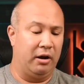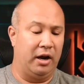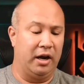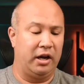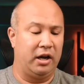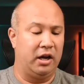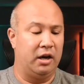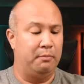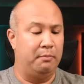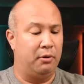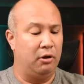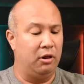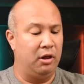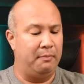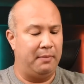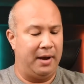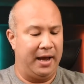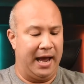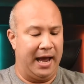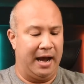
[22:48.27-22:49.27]
I'm going to pull up
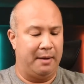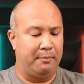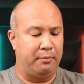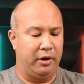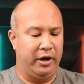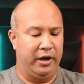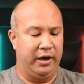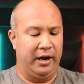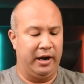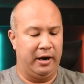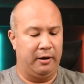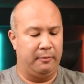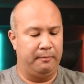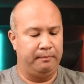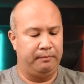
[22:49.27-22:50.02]
my app right now,